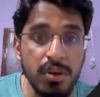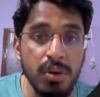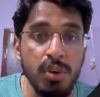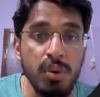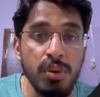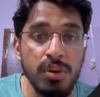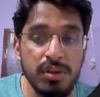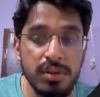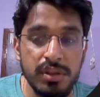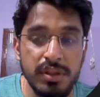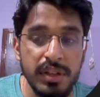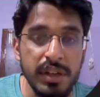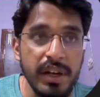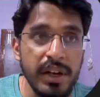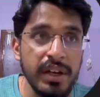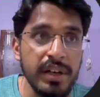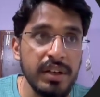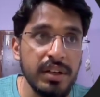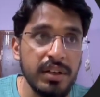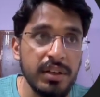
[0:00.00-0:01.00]
roles,
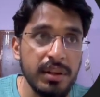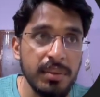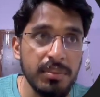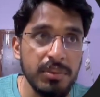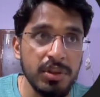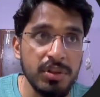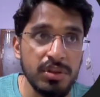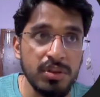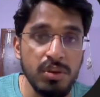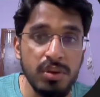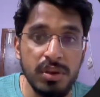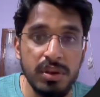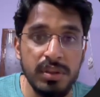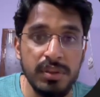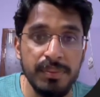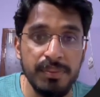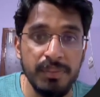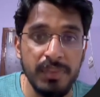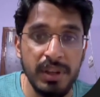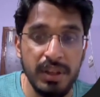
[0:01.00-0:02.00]
and I'm just
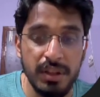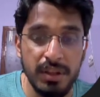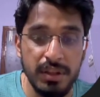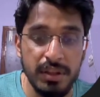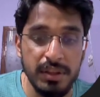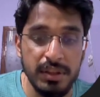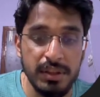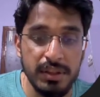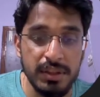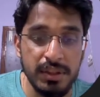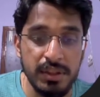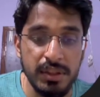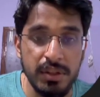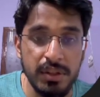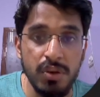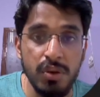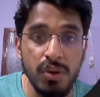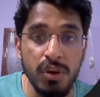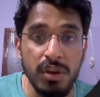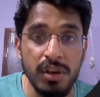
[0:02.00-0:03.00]
gonna
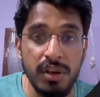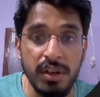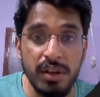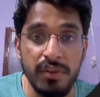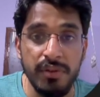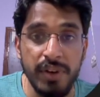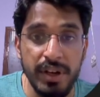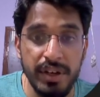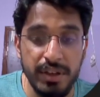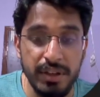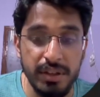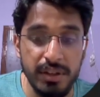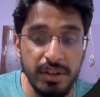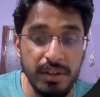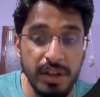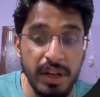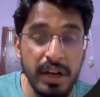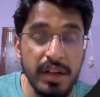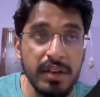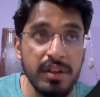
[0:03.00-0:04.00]
call await
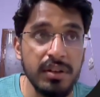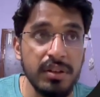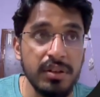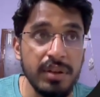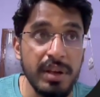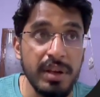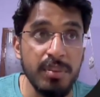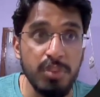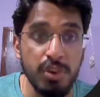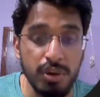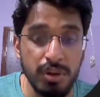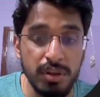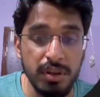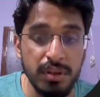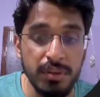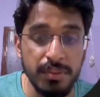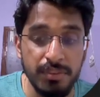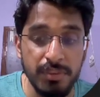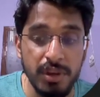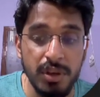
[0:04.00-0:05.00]
and import
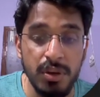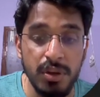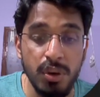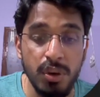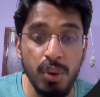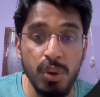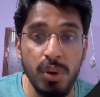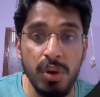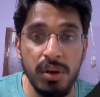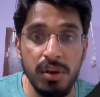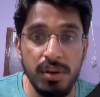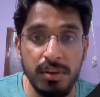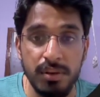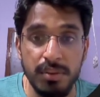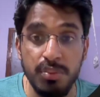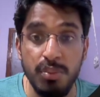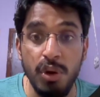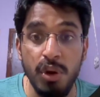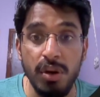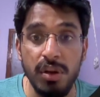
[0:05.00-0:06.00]
the role
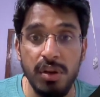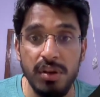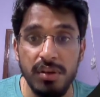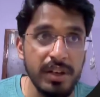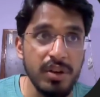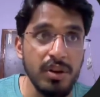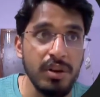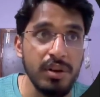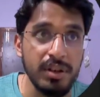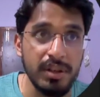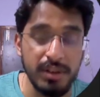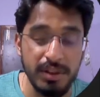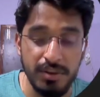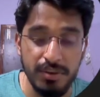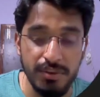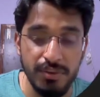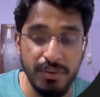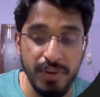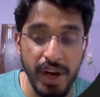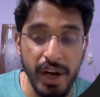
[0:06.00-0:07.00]
model dot
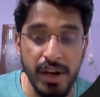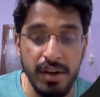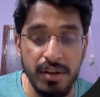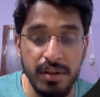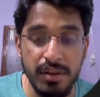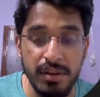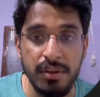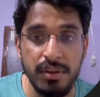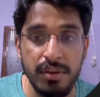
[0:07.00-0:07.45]
find.